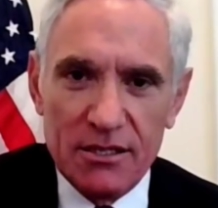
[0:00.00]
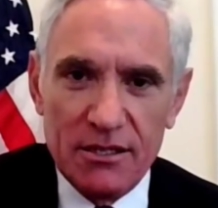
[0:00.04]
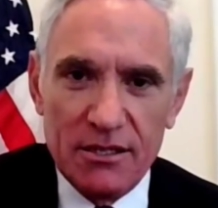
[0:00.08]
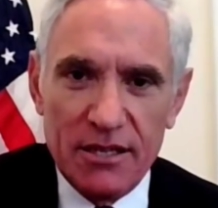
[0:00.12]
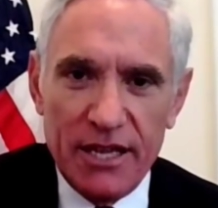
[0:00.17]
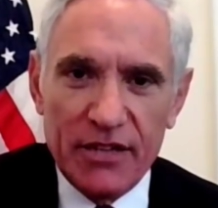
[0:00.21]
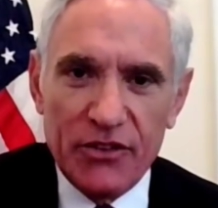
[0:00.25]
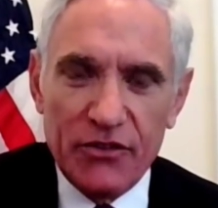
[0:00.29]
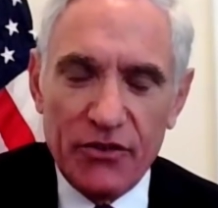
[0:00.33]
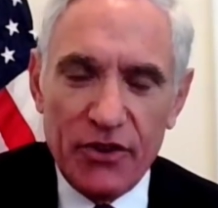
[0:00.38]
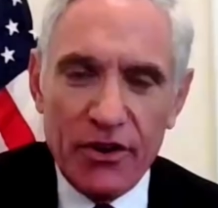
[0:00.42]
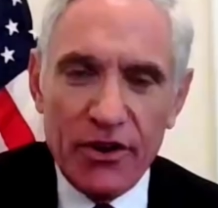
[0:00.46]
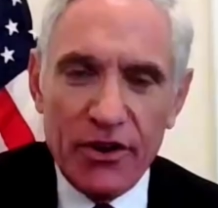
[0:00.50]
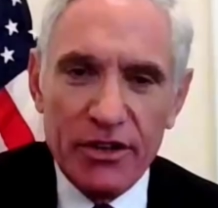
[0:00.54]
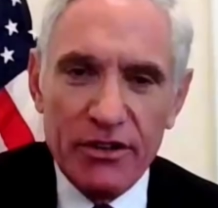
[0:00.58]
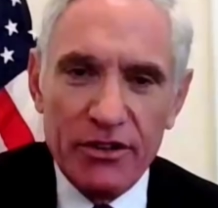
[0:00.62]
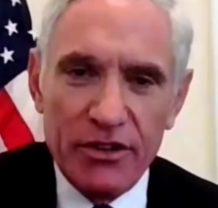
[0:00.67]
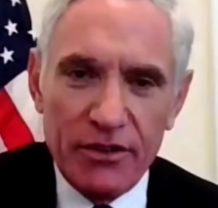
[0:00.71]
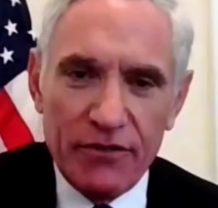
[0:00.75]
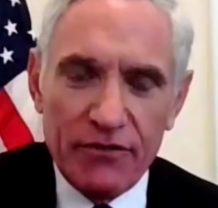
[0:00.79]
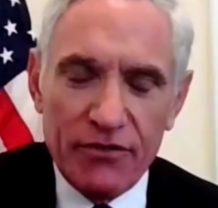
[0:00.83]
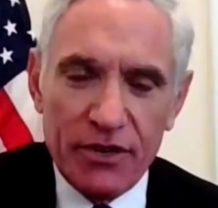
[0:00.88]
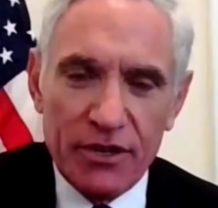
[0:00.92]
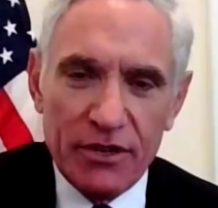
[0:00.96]
That's very
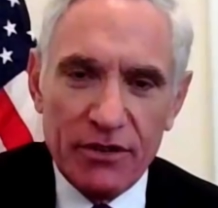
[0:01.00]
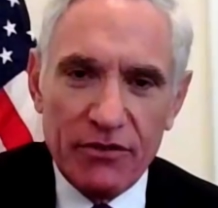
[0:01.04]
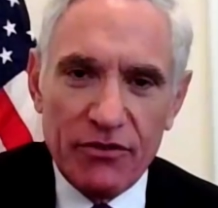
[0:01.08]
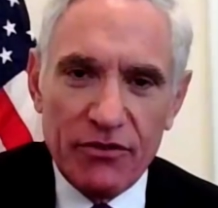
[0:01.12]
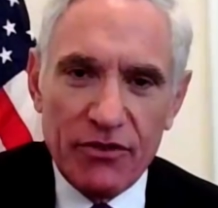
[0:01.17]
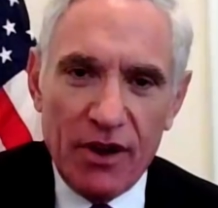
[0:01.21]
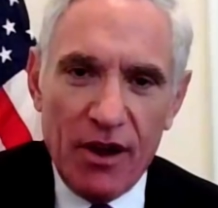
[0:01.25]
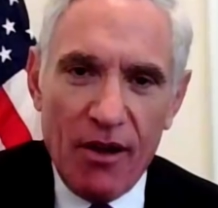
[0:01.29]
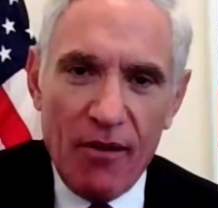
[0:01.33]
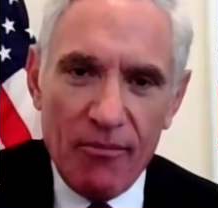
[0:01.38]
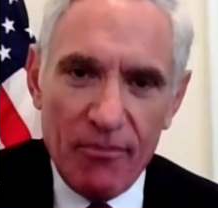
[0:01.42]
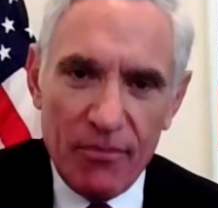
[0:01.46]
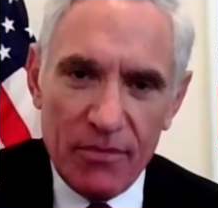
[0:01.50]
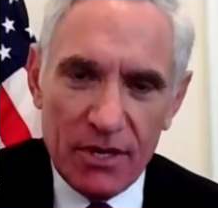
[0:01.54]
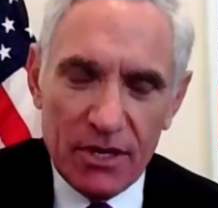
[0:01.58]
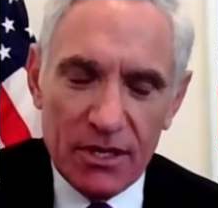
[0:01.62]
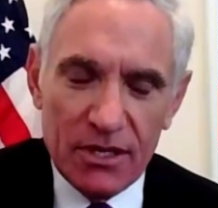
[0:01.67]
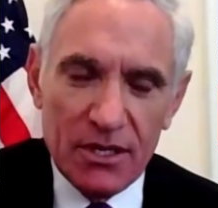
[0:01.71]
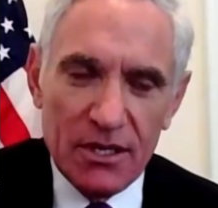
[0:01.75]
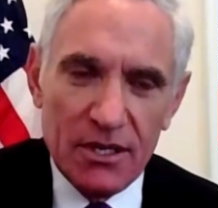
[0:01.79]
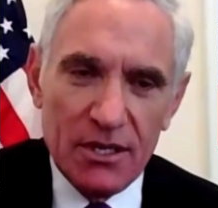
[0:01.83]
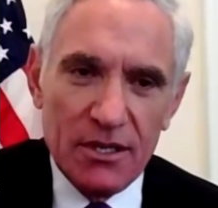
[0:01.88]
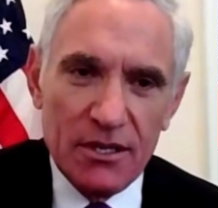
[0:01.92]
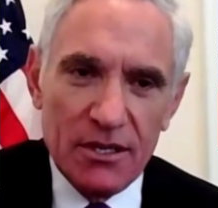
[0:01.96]
different from
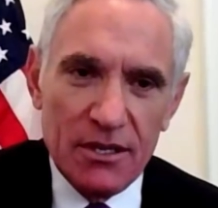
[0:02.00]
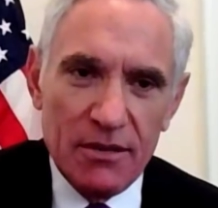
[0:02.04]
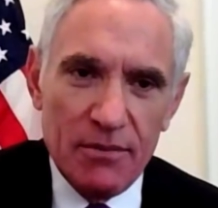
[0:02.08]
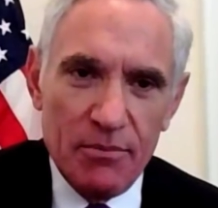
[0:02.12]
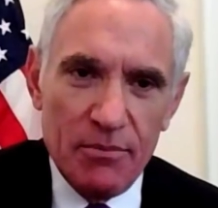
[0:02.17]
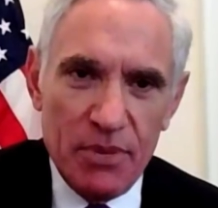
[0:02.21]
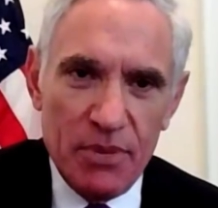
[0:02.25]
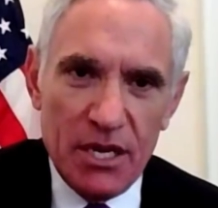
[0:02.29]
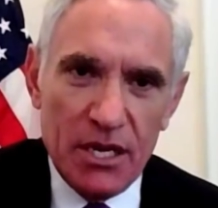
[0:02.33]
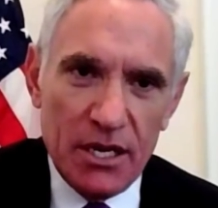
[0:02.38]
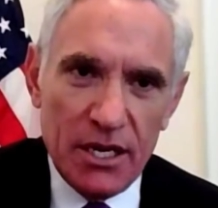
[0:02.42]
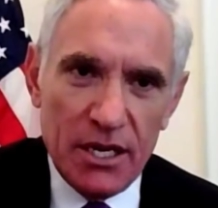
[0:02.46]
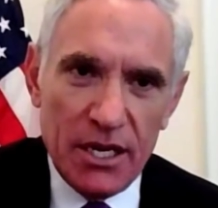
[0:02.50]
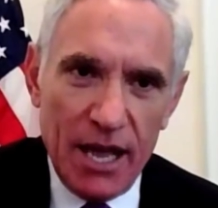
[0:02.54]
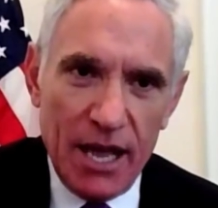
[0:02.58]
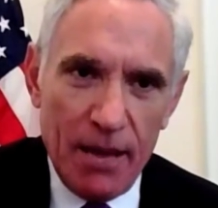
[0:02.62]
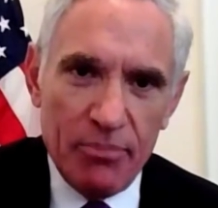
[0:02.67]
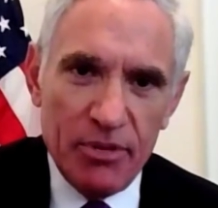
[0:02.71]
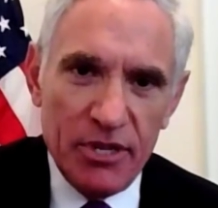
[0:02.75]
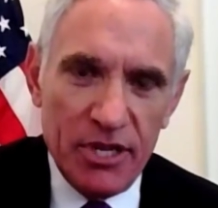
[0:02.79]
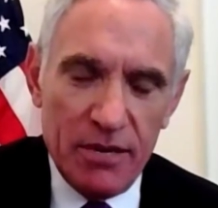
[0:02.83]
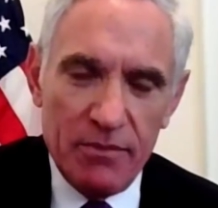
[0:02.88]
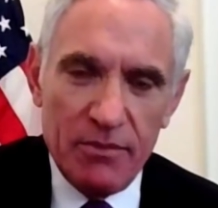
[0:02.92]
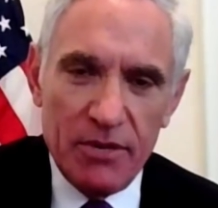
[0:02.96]
being an
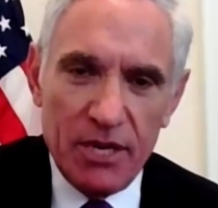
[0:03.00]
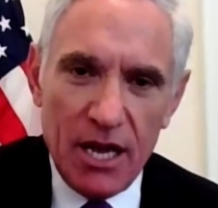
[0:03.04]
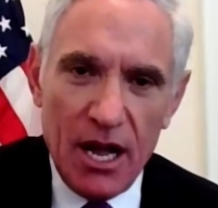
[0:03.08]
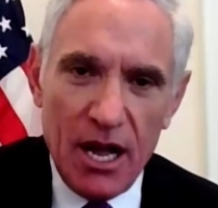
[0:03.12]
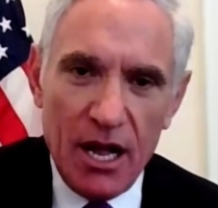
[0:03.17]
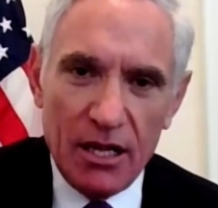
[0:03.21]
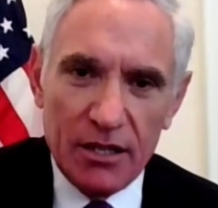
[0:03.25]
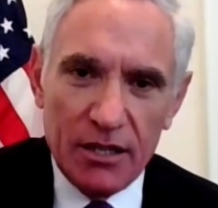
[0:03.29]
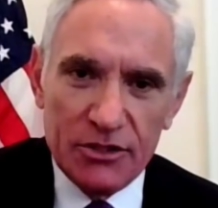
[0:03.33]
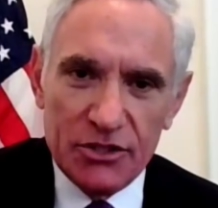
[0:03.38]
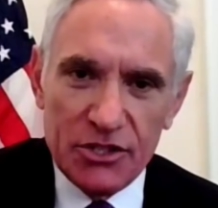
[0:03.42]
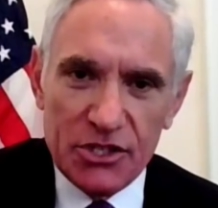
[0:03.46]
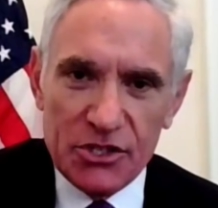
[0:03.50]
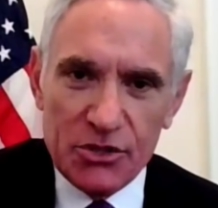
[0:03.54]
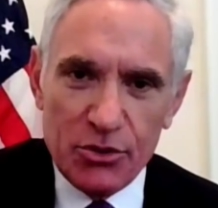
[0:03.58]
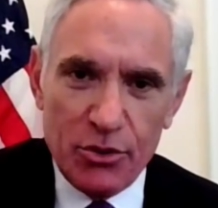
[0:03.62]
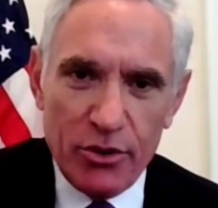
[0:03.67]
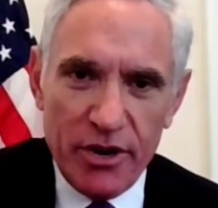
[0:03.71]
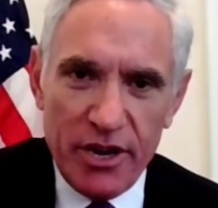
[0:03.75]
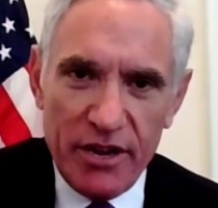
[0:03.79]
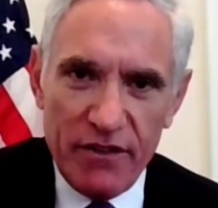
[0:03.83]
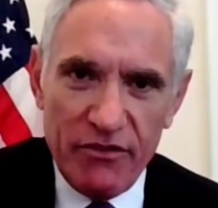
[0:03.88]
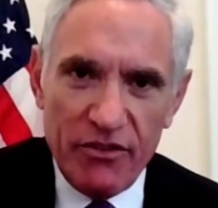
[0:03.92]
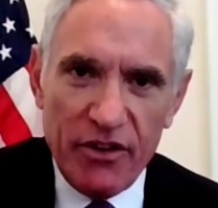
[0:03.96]
epidemiologist
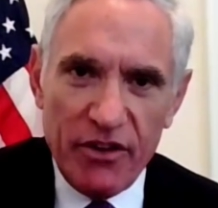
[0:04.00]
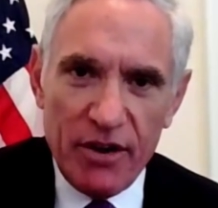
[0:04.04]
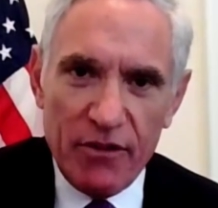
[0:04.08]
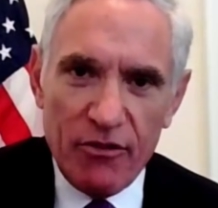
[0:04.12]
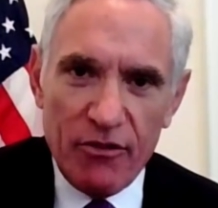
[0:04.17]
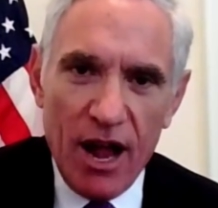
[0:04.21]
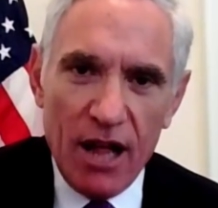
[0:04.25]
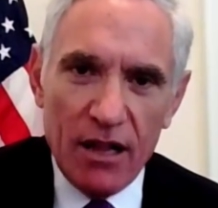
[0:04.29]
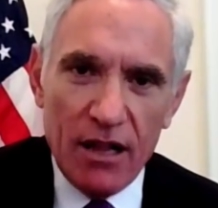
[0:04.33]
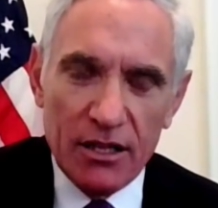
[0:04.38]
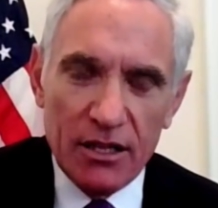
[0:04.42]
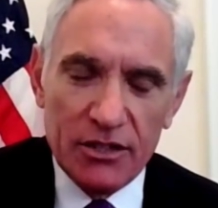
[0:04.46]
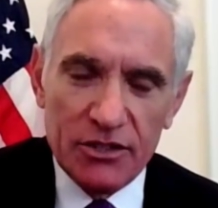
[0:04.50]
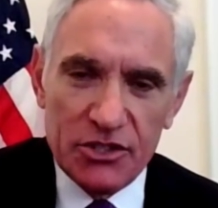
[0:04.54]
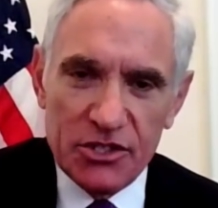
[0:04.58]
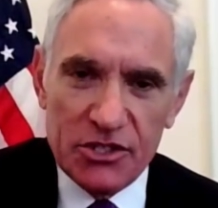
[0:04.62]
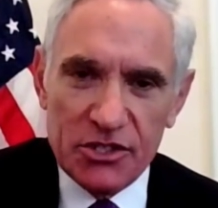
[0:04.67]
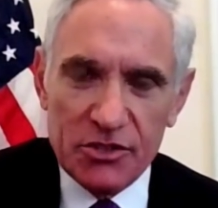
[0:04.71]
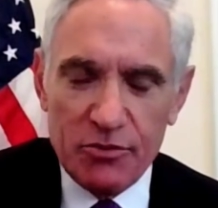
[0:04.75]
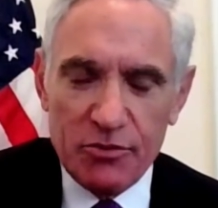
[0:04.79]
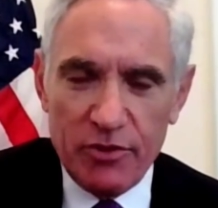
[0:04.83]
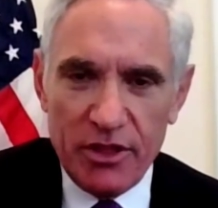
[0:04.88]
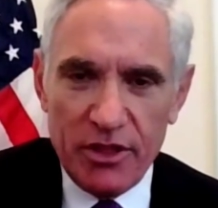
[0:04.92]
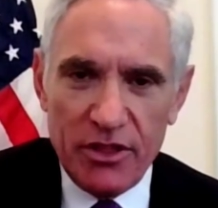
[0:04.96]
or a
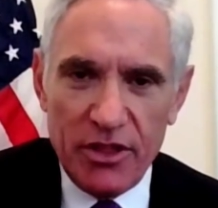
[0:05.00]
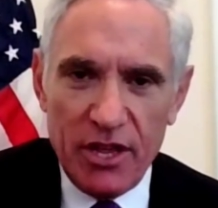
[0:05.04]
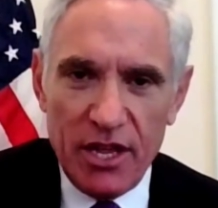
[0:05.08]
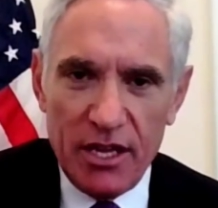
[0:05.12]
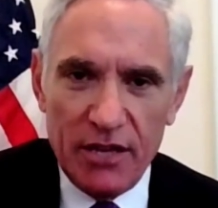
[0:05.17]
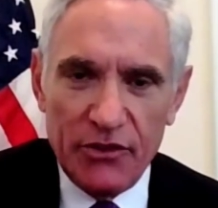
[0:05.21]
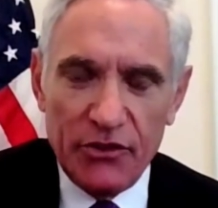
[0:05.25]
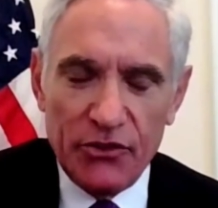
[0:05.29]
virologist with a